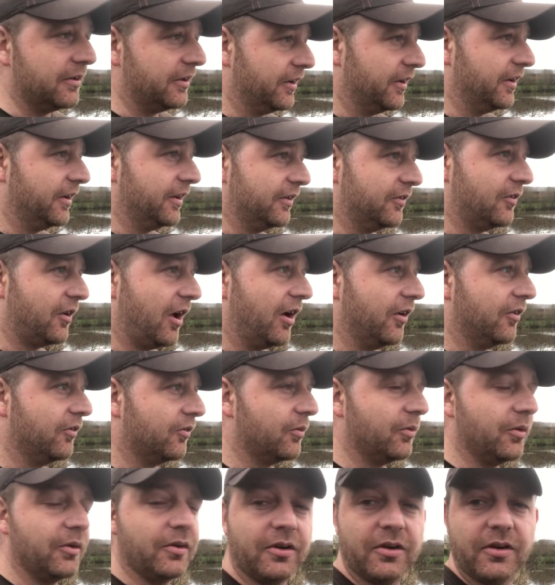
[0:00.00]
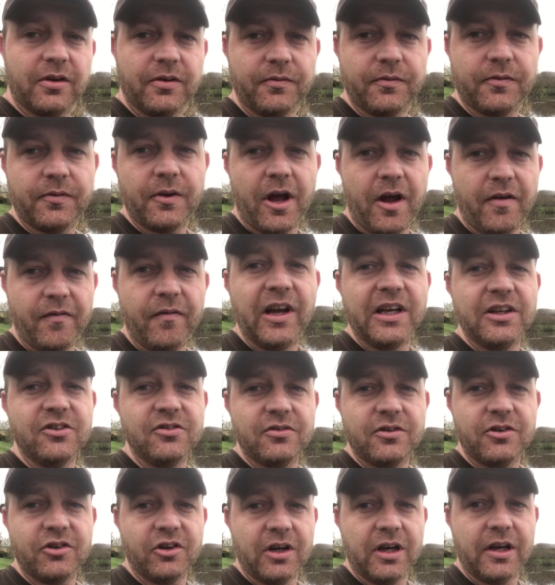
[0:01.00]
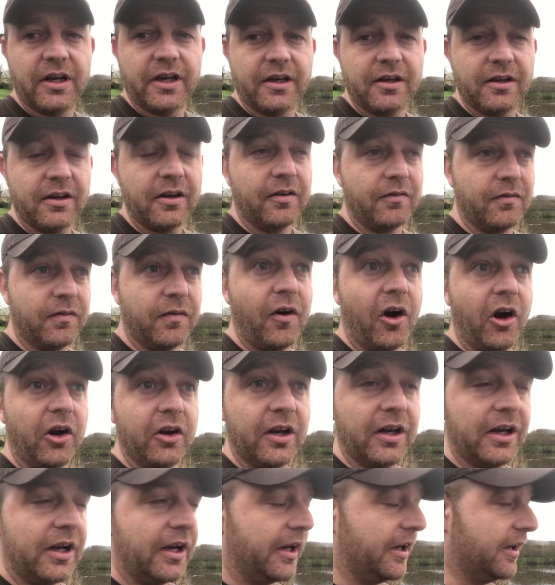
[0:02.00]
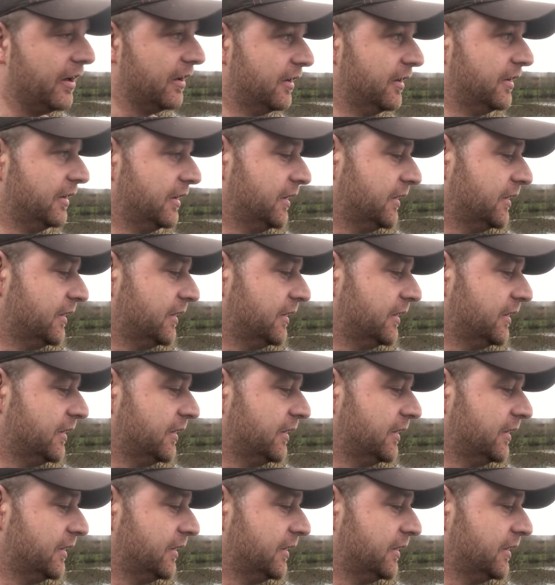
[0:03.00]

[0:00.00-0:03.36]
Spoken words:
It does eventually and finally.